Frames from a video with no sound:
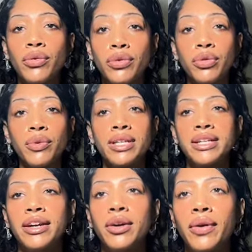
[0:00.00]
333
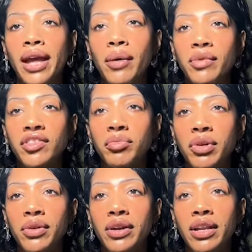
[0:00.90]
Tarot and with
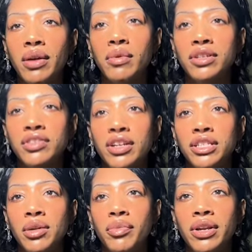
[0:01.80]
Spirit and we're just going
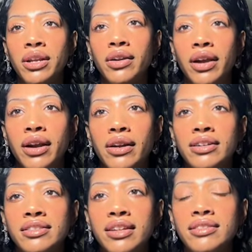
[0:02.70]
to jump right in here,
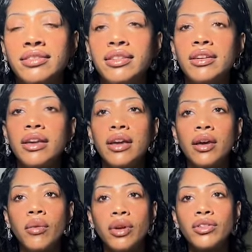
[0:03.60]
Aries, and see
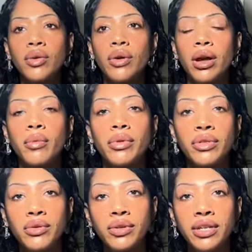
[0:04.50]
what is going on with
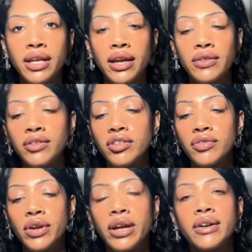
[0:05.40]
you today. This is
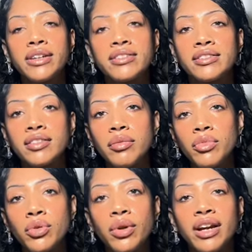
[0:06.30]
for Aries, Sun,
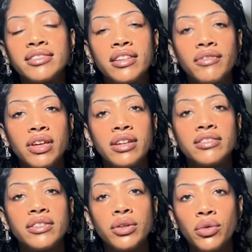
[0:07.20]
Moon, Rising,
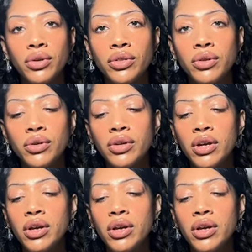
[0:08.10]
Venus, and the North Node,